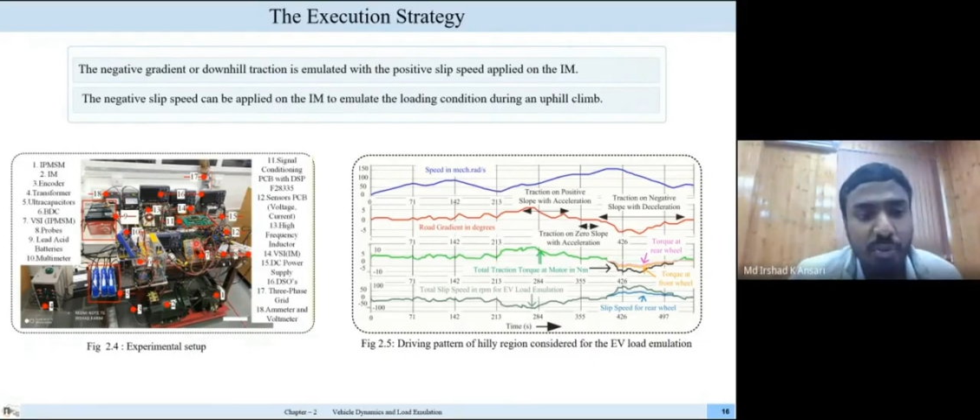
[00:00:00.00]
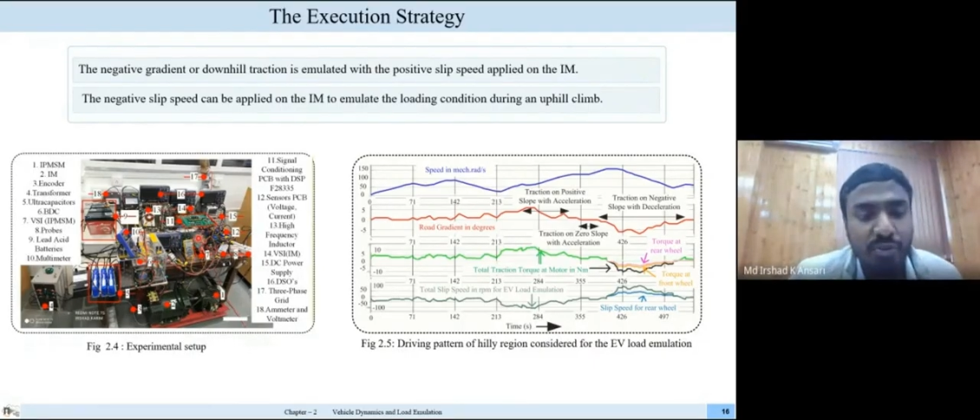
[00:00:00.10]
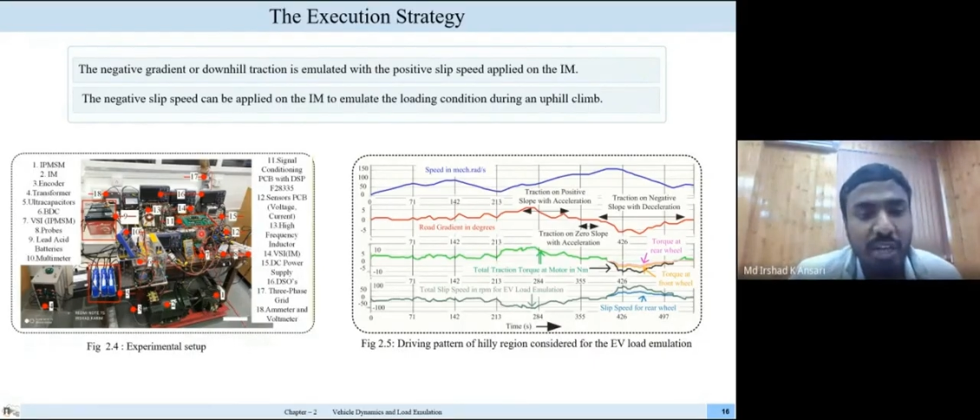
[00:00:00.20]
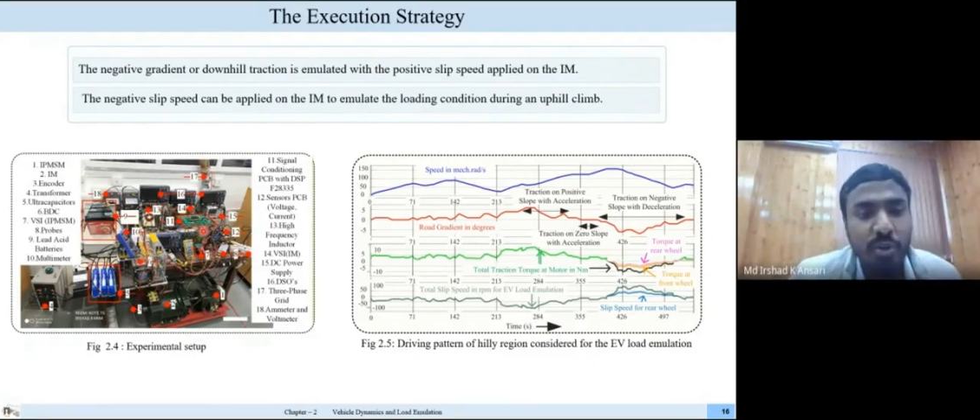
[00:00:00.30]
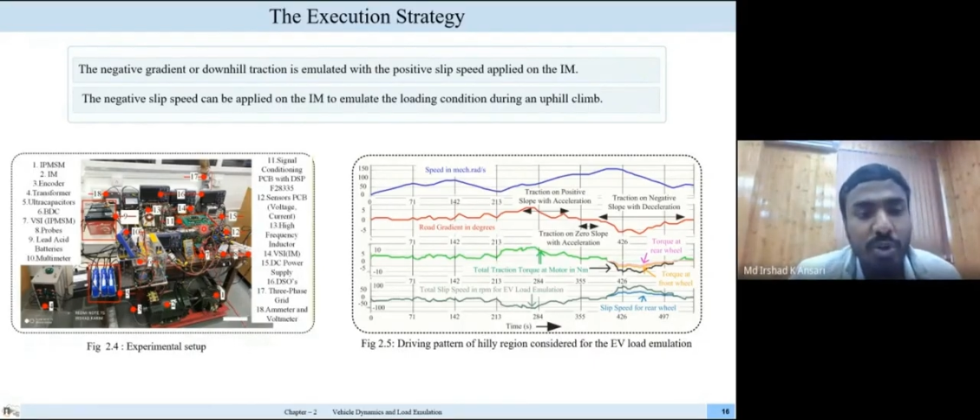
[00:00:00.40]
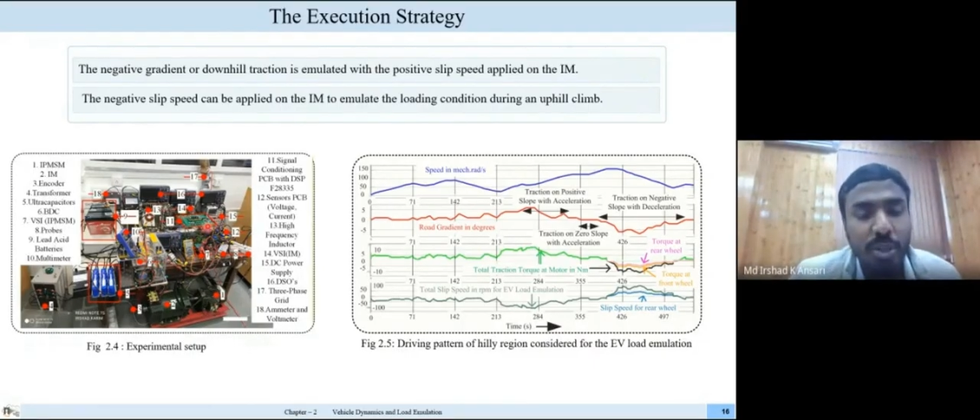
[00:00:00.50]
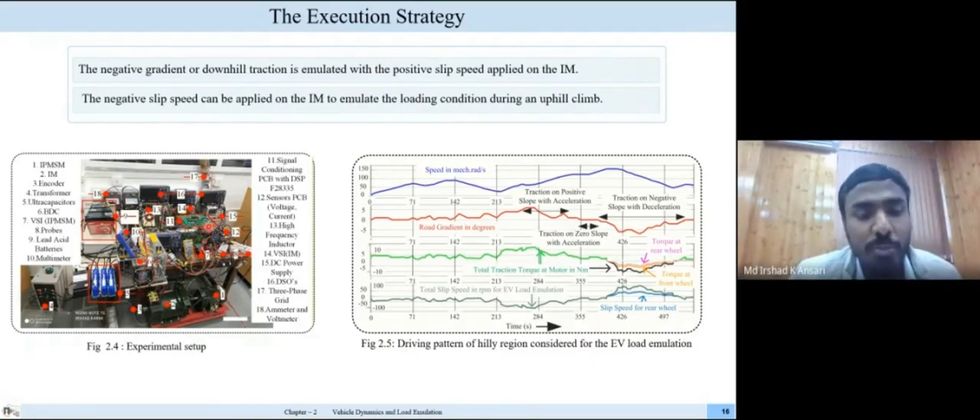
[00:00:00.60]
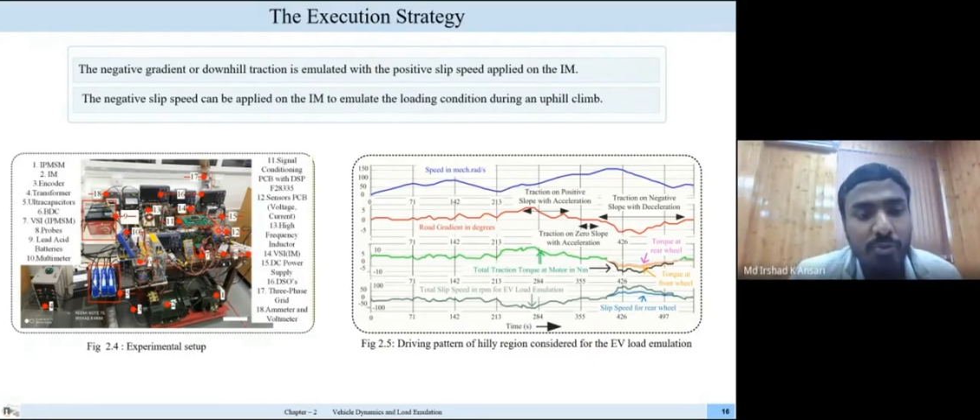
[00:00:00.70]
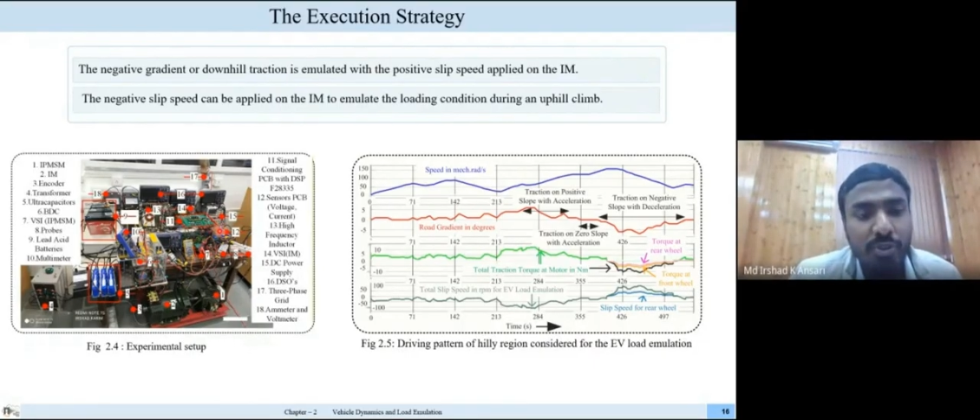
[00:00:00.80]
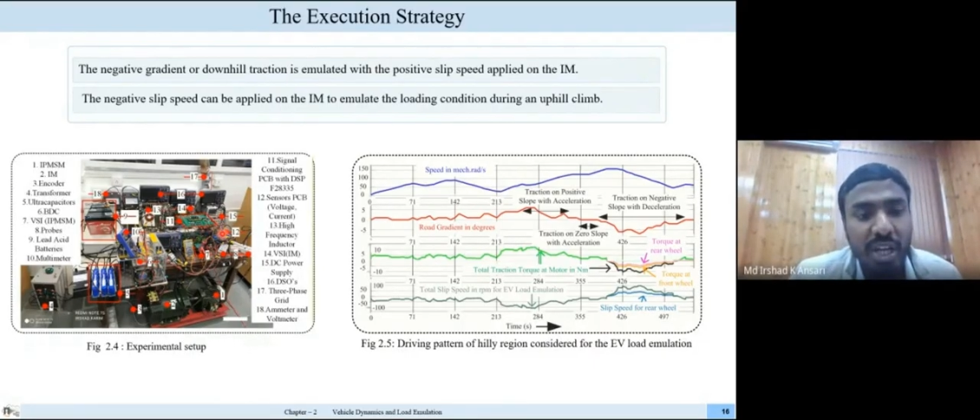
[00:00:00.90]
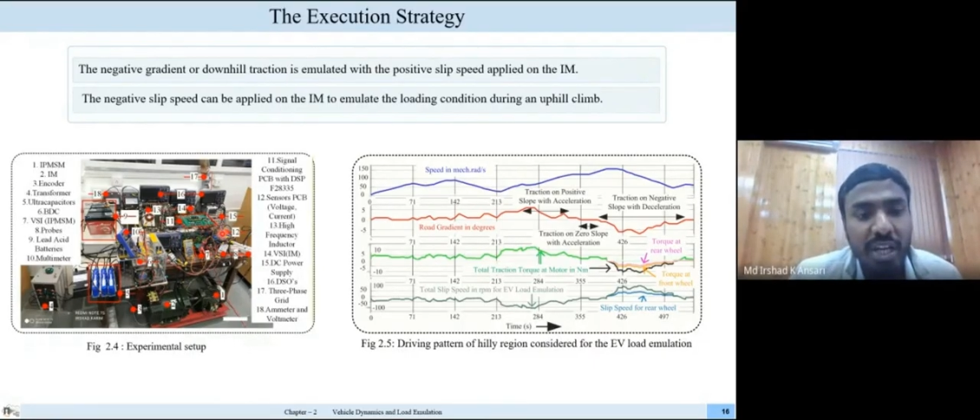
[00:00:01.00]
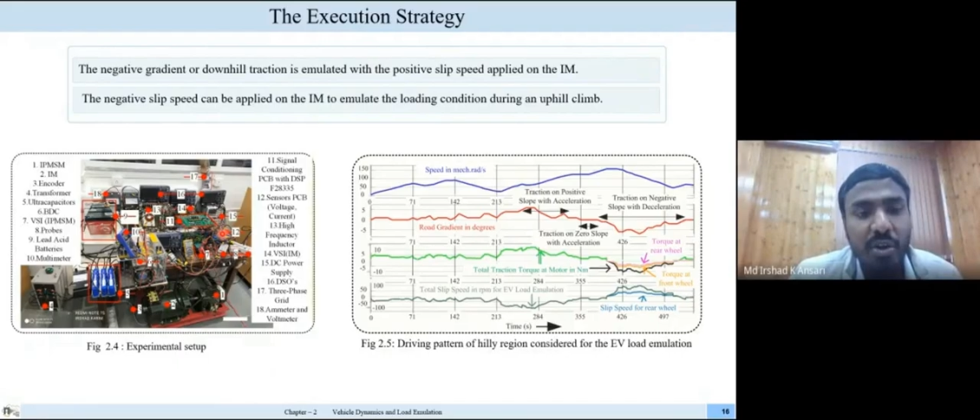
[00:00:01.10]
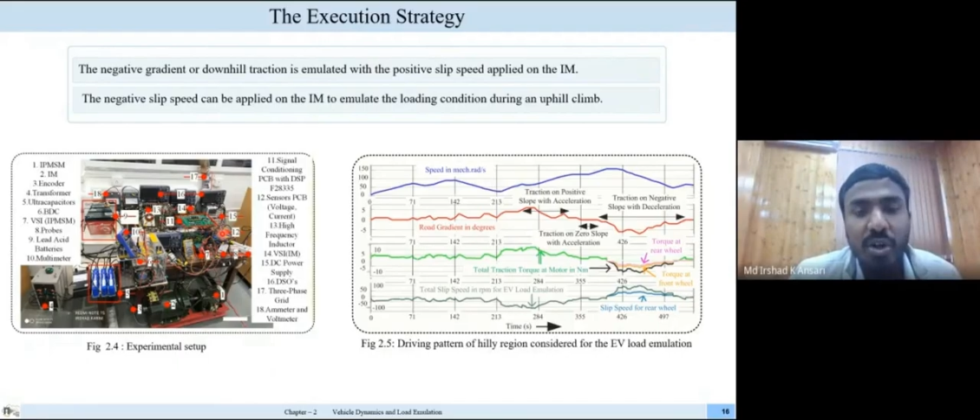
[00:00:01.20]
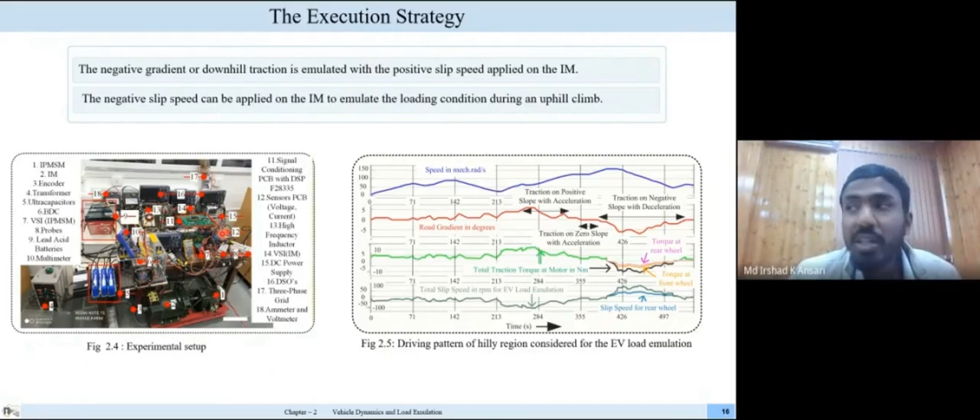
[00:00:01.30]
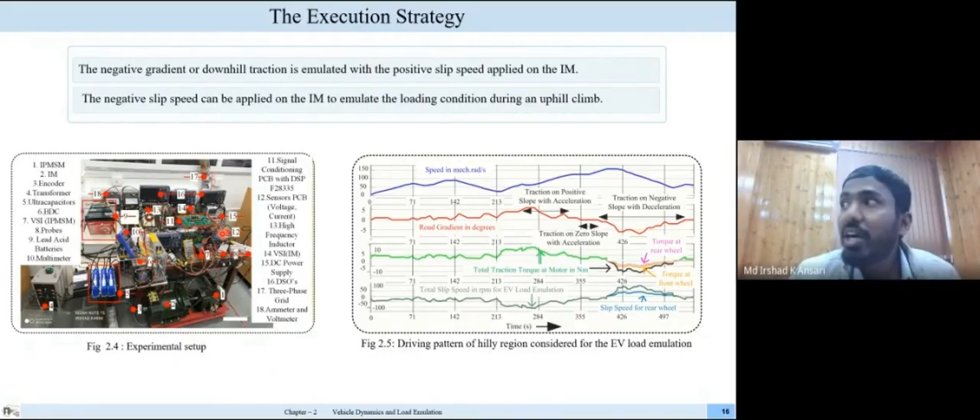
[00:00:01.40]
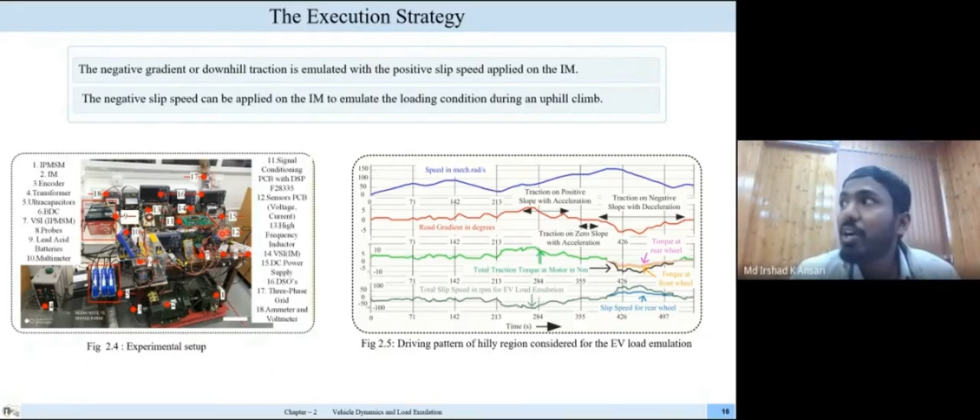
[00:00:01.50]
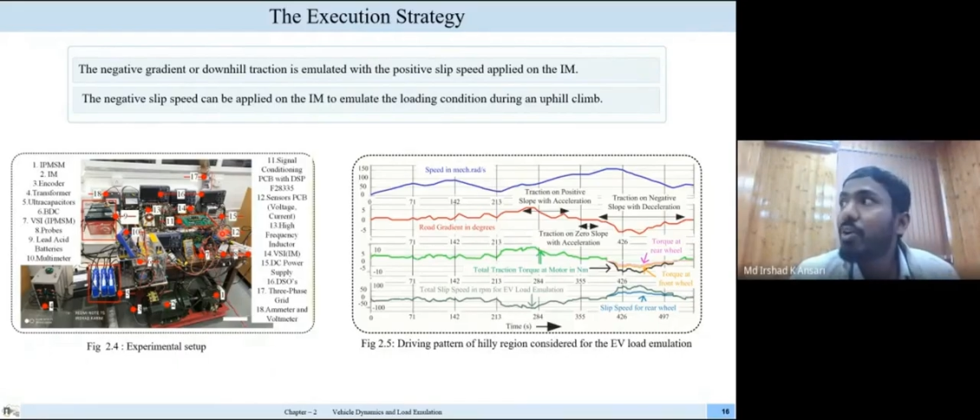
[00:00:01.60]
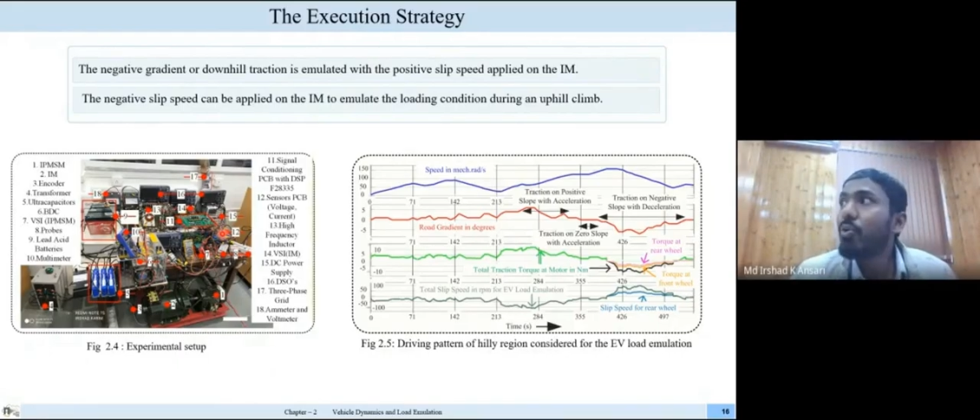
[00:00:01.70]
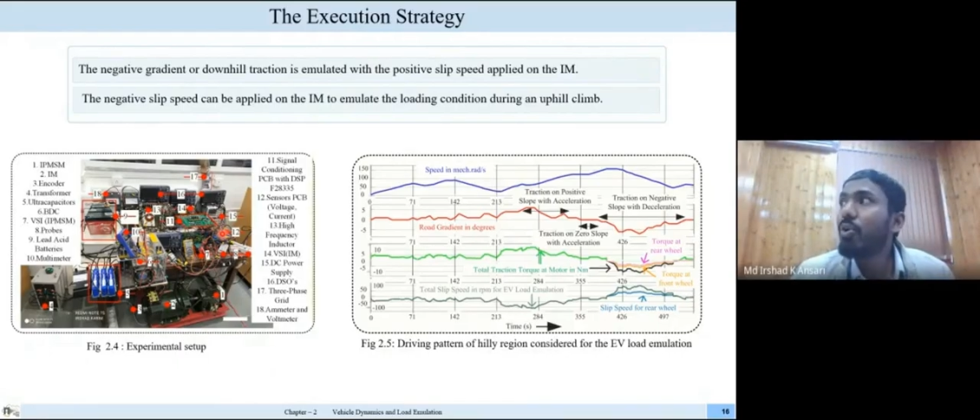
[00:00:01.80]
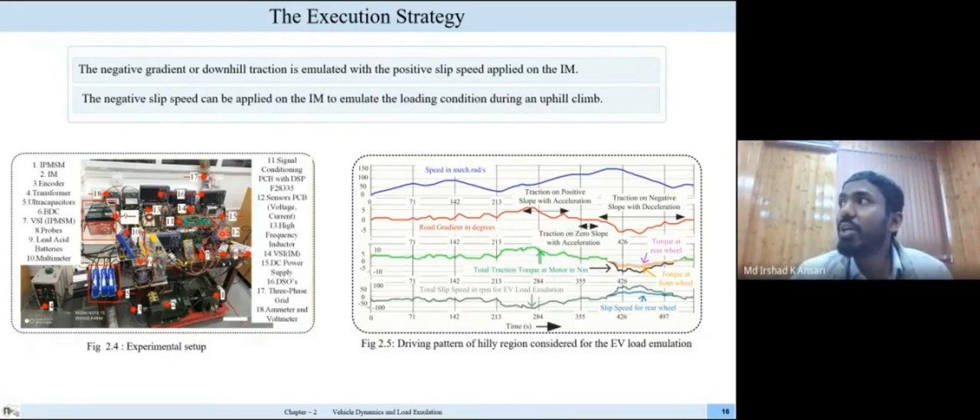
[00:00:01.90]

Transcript: profile, loading profile, and all the control